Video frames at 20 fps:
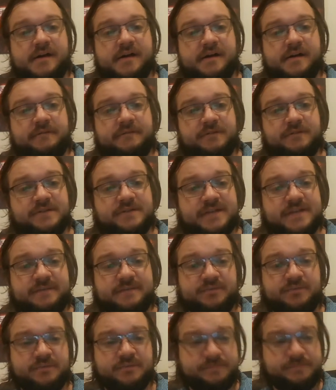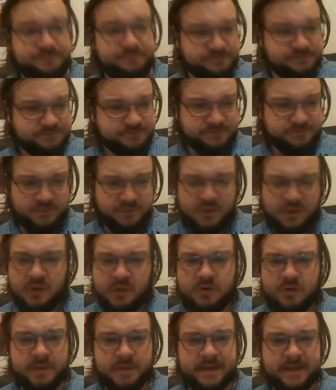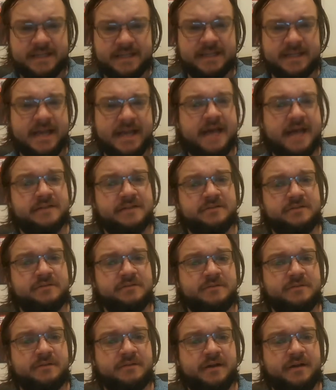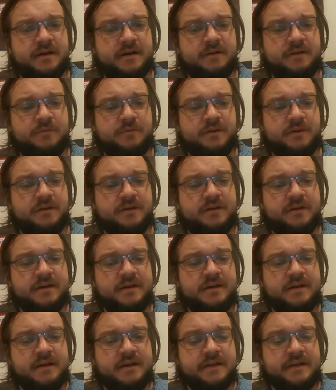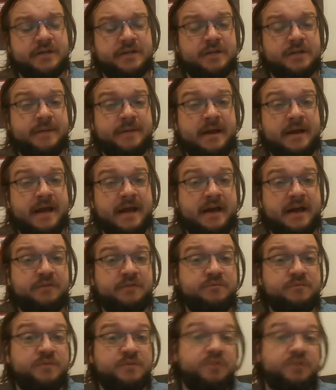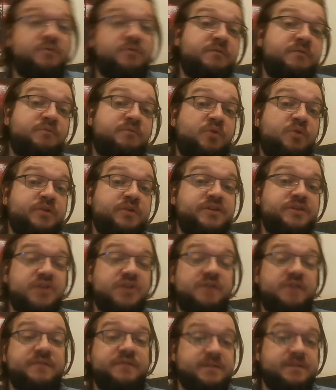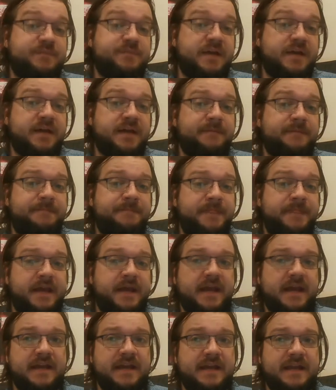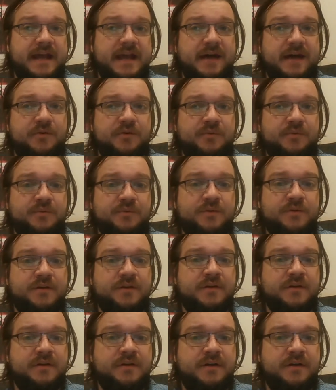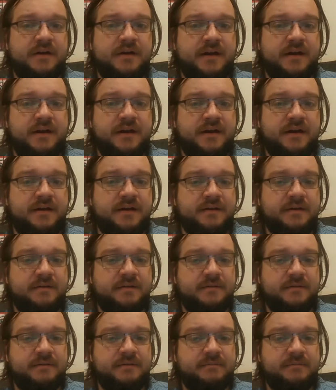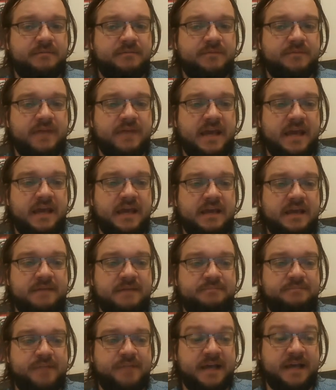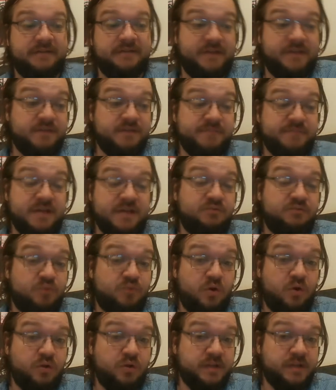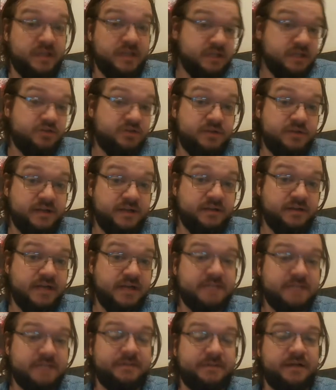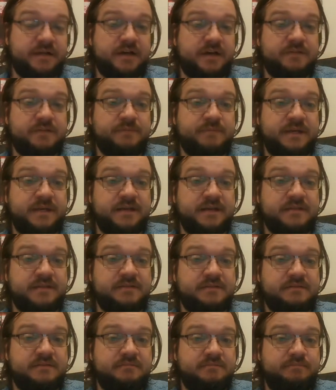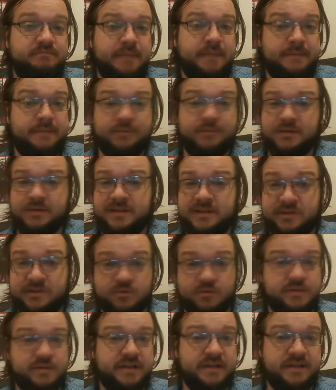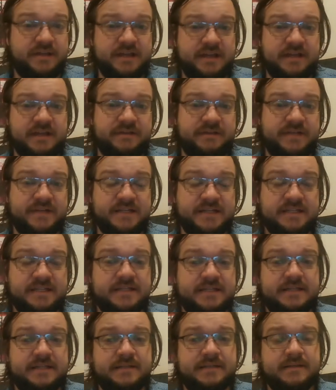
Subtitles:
For example, going back to the castle one, it talked about how the role that servants play and how they play a very big role in the intrigue and espionage because people ignore that they even exist.